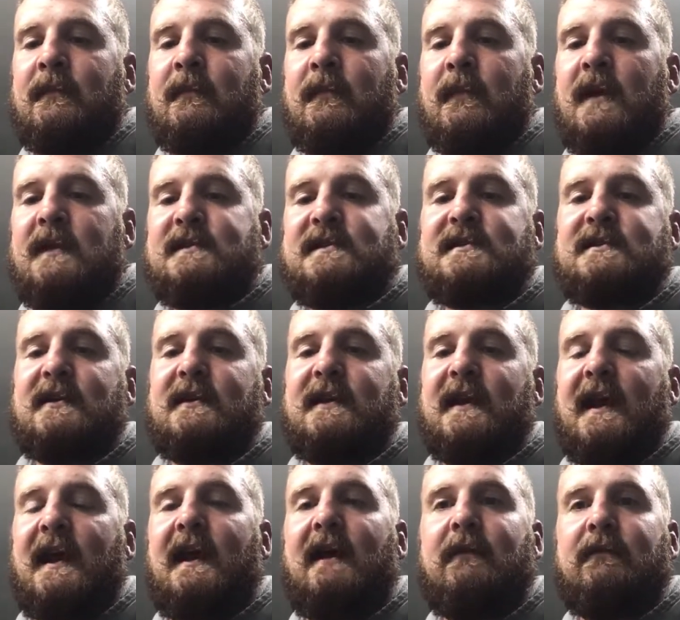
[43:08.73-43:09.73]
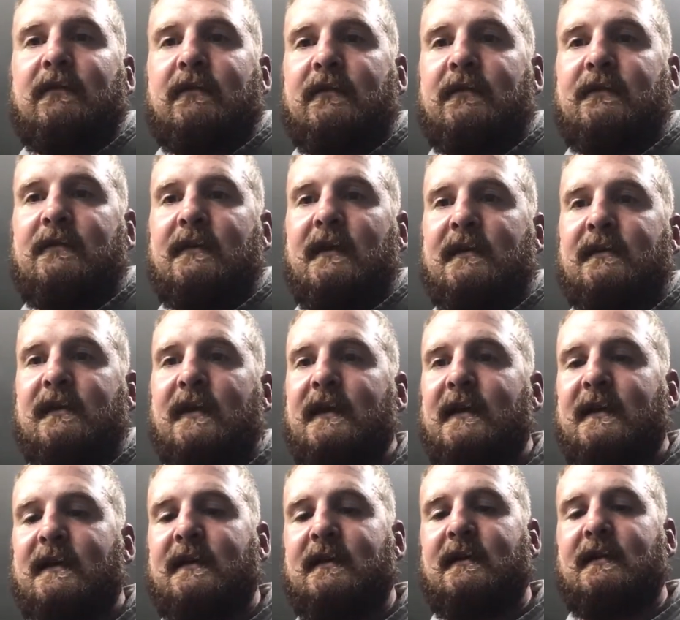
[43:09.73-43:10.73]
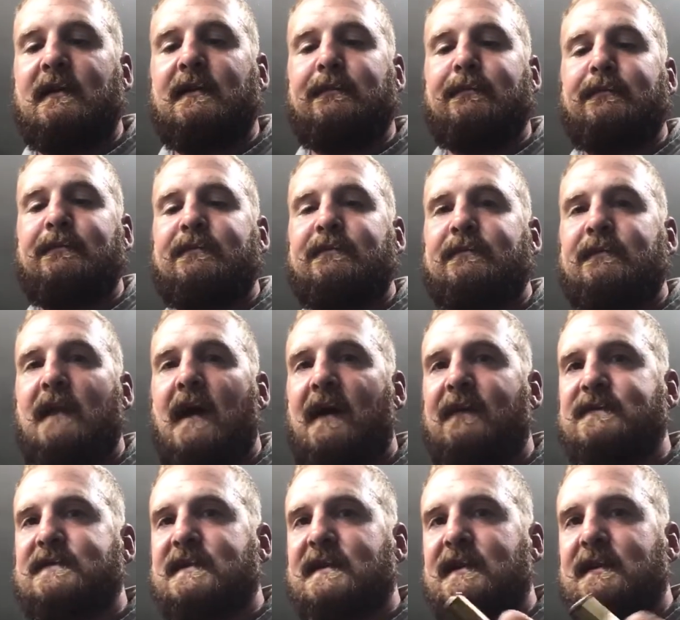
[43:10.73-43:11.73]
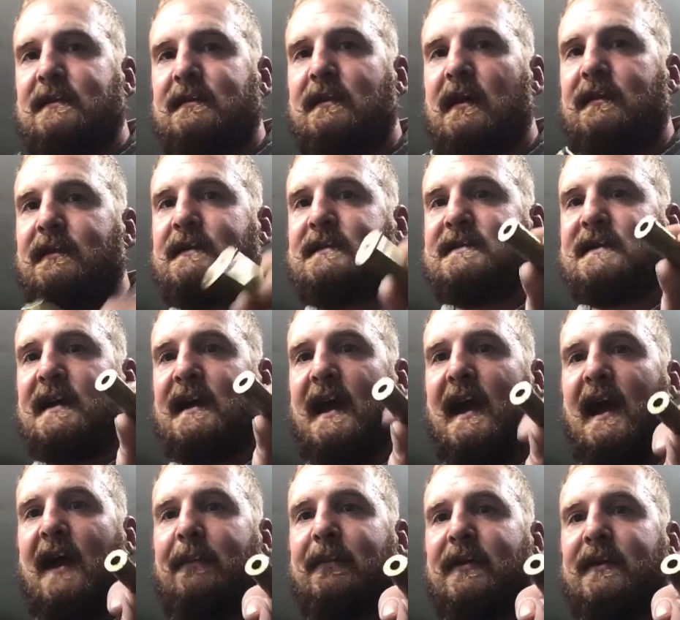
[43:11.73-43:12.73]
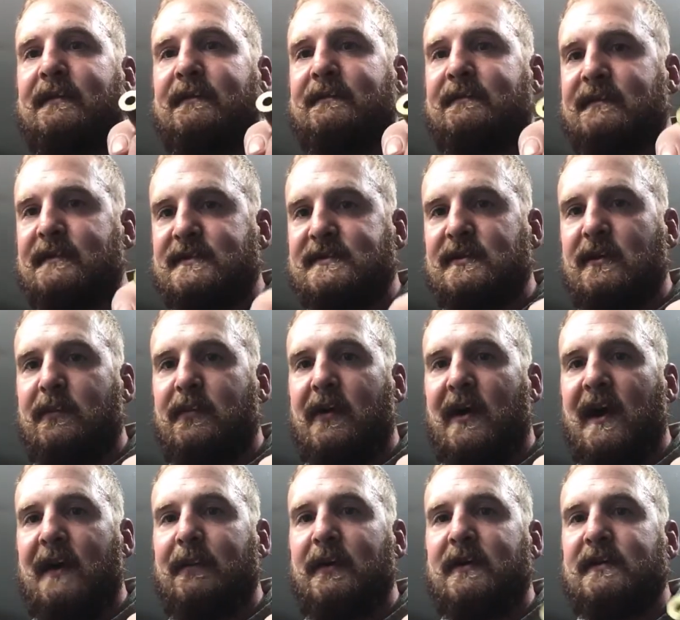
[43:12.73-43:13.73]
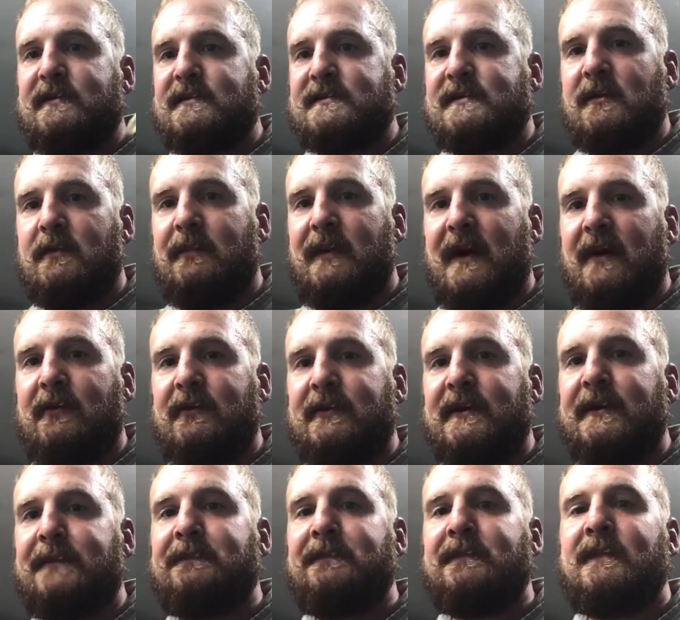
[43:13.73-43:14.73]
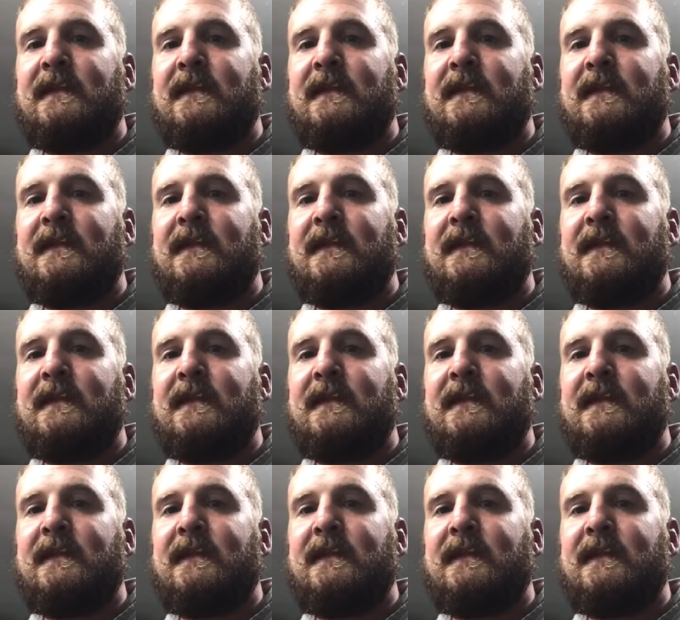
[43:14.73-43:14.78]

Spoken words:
It's just good to have, I think. Obviously, nothing's going to happen. There's no primer, there's no powder.